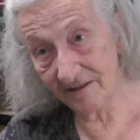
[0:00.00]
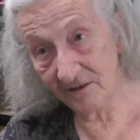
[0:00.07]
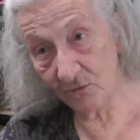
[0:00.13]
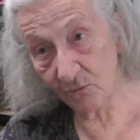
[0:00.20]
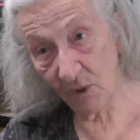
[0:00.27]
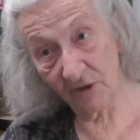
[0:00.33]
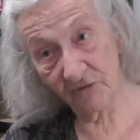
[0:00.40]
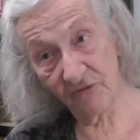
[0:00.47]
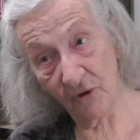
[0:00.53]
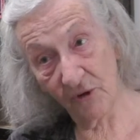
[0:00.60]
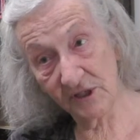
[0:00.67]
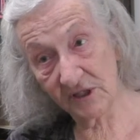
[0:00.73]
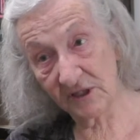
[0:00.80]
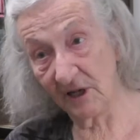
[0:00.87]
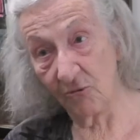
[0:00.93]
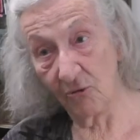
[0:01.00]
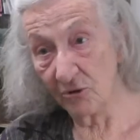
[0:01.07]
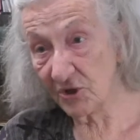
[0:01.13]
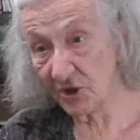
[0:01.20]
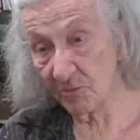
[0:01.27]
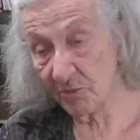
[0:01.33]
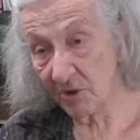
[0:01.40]
Voice? They're all
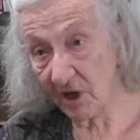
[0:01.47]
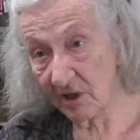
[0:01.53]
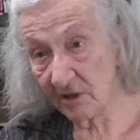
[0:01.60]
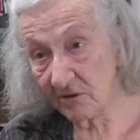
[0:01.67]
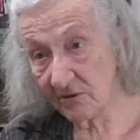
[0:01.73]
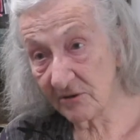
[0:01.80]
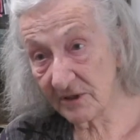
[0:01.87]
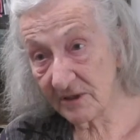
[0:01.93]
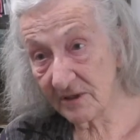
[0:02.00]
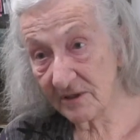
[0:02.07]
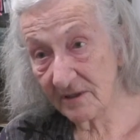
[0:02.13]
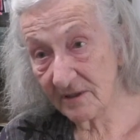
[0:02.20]
sopranos.